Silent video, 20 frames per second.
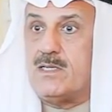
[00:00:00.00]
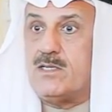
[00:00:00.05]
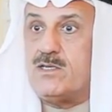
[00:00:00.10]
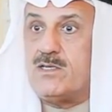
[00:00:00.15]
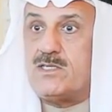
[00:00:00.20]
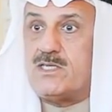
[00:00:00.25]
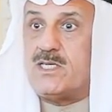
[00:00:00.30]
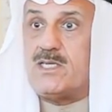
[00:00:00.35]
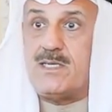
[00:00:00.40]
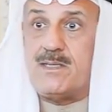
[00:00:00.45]

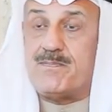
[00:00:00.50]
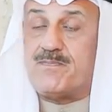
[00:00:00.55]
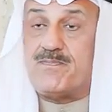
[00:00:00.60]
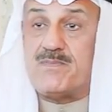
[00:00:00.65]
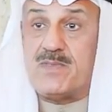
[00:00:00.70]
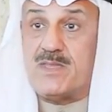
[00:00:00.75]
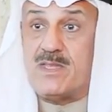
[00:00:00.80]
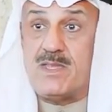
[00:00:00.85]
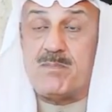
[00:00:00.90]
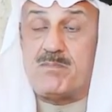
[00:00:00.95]
You see,
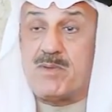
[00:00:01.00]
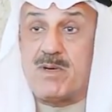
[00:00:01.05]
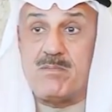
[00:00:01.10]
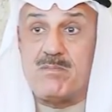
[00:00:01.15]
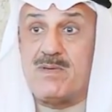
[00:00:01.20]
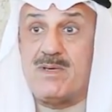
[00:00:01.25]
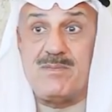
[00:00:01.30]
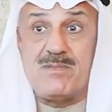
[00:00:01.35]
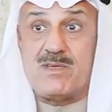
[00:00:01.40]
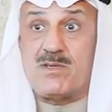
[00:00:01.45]
the
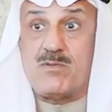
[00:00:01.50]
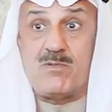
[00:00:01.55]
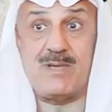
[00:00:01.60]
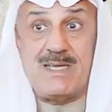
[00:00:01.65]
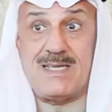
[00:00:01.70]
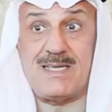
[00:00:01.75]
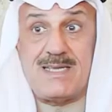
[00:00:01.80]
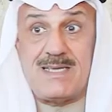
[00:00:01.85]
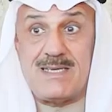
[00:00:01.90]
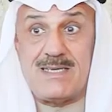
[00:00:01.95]
problem in
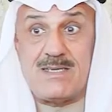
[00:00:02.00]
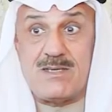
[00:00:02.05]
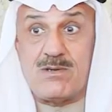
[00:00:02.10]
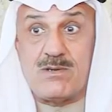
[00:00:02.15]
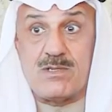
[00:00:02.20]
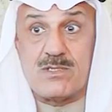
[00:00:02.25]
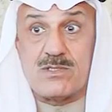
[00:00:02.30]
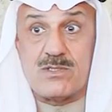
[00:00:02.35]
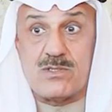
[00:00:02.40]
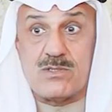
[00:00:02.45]
Kuwait
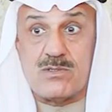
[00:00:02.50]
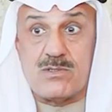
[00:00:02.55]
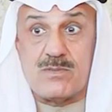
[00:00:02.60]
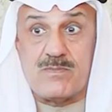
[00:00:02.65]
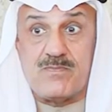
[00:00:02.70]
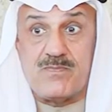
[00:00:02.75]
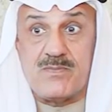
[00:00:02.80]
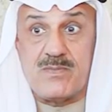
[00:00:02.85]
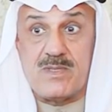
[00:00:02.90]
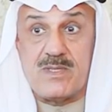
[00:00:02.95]
also
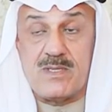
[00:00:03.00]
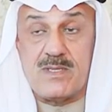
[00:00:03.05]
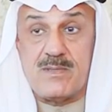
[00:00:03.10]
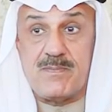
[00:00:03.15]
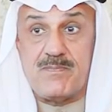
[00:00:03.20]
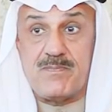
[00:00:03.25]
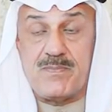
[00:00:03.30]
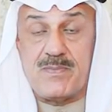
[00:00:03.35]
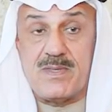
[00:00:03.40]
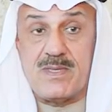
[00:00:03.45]

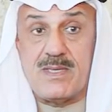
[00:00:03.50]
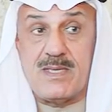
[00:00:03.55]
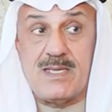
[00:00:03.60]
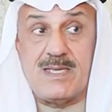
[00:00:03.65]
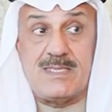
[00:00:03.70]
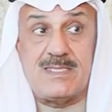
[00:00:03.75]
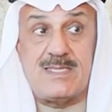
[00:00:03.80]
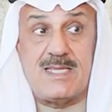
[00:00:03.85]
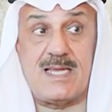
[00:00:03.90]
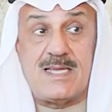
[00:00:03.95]

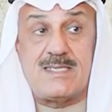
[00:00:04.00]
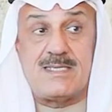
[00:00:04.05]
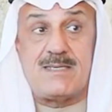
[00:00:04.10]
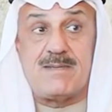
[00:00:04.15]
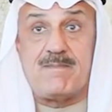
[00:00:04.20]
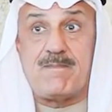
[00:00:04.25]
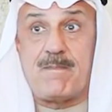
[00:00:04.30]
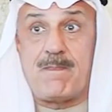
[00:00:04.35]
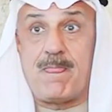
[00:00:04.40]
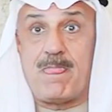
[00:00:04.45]
is that
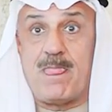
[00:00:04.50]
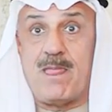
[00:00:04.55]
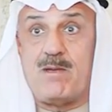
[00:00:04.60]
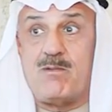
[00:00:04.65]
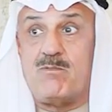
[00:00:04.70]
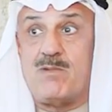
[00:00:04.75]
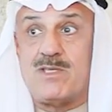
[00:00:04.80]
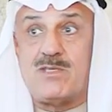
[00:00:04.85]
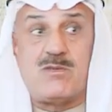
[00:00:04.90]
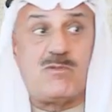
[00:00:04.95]

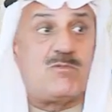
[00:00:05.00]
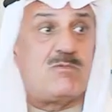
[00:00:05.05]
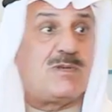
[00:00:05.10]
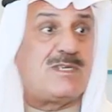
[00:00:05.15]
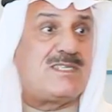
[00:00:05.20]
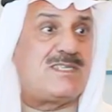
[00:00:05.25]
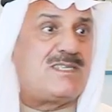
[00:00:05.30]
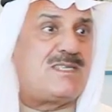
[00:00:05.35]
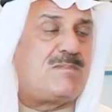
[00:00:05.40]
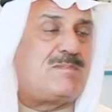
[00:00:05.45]
what
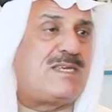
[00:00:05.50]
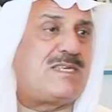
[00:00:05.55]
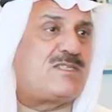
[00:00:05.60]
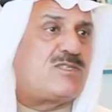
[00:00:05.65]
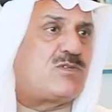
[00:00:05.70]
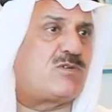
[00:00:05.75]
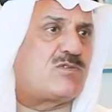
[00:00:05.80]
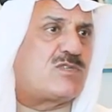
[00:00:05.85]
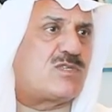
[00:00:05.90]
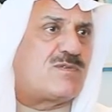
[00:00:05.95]
what is the main
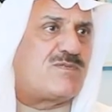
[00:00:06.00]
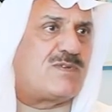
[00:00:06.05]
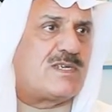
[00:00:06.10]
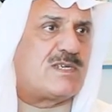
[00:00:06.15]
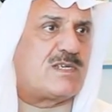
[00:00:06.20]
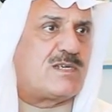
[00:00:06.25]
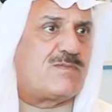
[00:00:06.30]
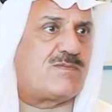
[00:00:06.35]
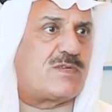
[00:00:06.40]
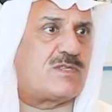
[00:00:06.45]
source of
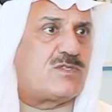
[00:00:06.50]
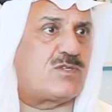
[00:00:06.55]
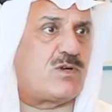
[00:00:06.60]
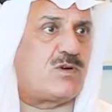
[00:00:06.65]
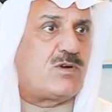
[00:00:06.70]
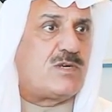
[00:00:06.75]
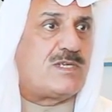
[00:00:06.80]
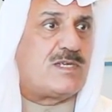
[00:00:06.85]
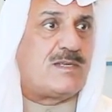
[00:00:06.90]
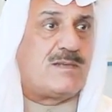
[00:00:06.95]
income for us?
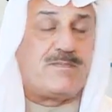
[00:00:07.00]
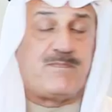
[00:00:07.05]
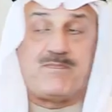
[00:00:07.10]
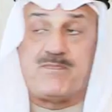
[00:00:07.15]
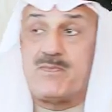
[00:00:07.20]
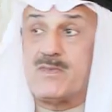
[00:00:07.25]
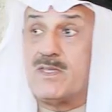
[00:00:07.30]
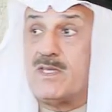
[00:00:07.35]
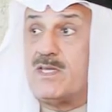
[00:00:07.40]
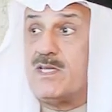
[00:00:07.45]
Oil.
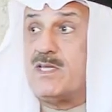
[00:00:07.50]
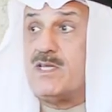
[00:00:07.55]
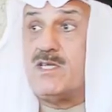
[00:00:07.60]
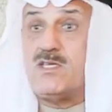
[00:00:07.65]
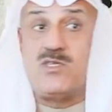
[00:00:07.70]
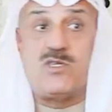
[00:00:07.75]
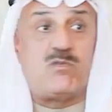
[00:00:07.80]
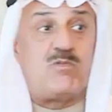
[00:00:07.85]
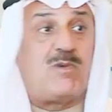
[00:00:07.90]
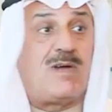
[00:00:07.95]

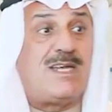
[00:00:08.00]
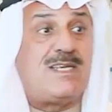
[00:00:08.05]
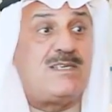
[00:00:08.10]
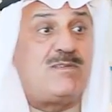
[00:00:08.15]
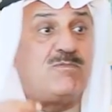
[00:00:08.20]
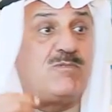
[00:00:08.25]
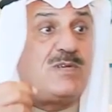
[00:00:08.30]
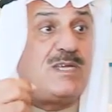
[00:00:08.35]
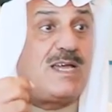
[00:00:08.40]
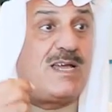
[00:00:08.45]
So why
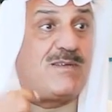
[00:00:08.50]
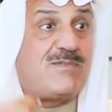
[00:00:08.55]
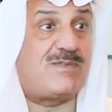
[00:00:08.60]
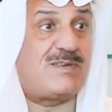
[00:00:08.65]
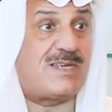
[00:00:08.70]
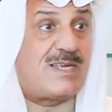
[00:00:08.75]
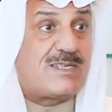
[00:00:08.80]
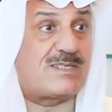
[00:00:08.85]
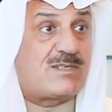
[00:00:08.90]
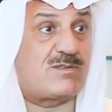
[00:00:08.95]
do we have
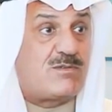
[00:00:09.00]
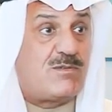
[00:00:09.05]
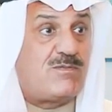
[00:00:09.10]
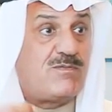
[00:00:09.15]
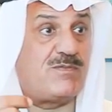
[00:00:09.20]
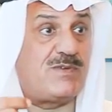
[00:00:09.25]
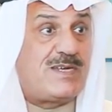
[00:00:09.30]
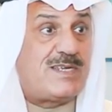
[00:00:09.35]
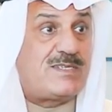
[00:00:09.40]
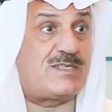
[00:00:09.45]
not
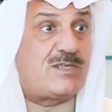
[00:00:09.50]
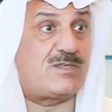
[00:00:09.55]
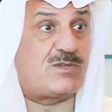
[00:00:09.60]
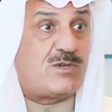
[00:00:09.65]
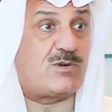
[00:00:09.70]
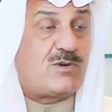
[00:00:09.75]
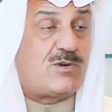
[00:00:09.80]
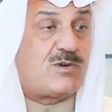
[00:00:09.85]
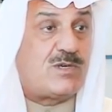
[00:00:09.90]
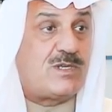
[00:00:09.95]
converted
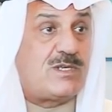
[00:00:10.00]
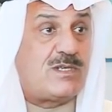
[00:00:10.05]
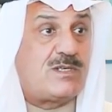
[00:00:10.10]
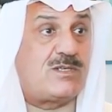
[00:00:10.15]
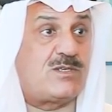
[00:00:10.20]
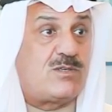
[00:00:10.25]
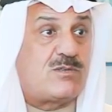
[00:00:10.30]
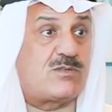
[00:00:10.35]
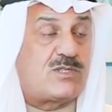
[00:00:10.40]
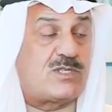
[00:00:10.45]
oil
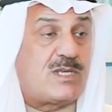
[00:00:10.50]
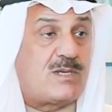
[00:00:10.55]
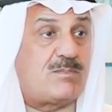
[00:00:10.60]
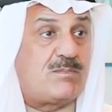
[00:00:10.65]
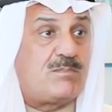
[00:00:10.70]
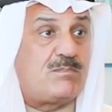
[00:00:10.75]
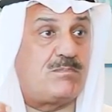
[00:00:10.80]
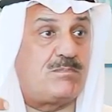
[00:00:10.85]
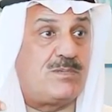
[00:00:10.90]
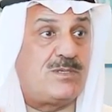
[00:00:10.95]
to
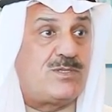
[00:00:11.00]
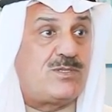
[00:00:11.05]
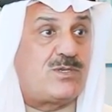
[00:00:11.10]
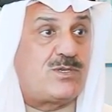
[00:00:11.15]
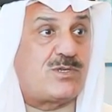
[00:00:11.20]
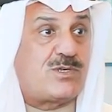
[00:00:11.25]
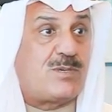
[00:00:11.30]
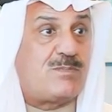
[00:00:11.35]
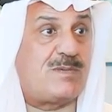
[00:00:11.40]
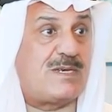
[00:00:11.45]
some
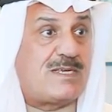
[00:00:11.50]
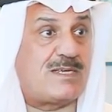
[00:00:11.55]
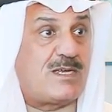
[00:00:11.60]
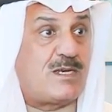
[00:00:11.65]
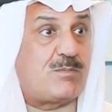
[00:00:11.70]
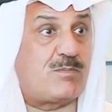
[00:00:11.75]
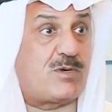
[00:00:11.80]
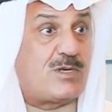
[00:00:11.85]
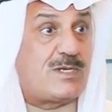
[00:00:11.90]
petrochemical